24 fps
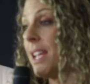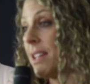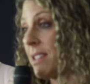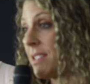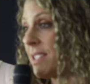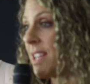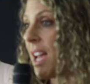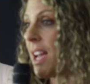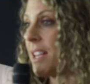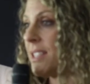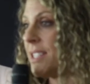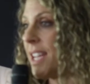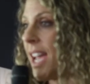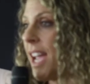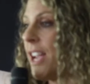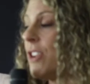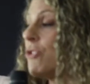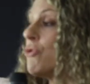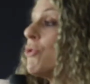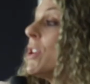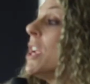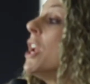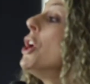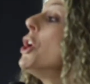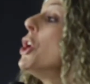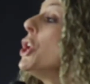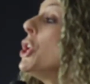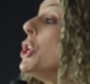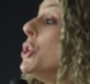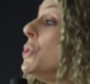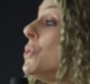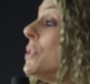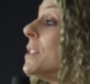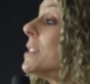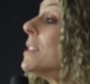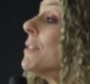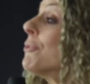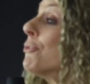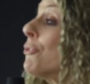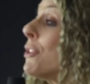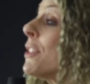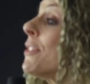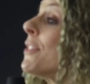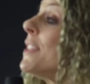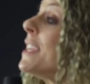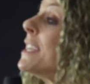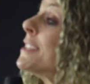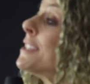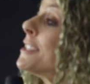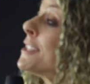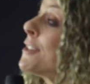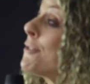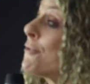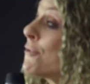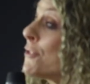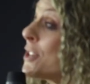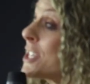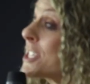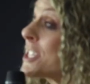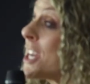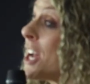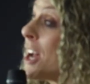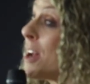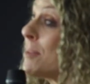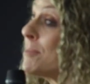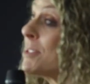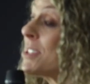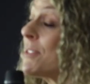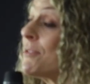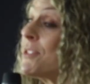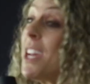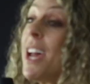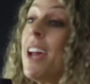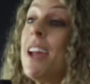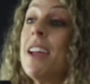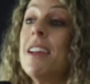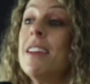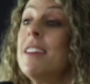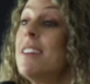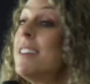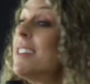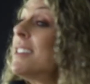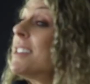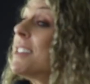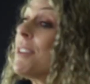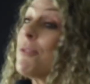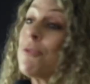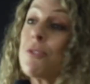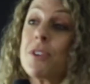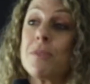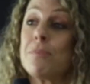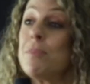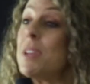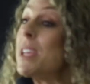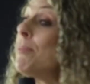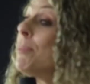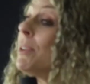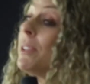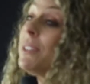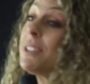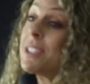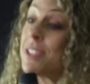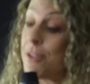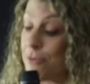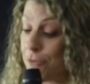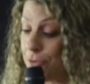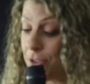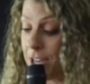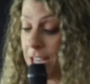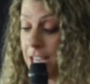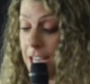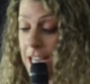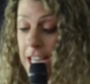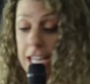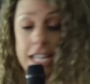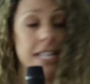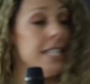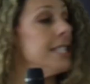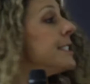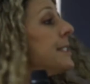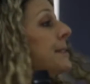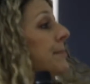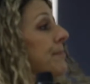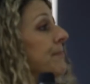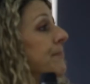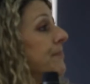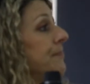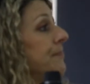excitatory, use different things, different times of day, different people, different needs.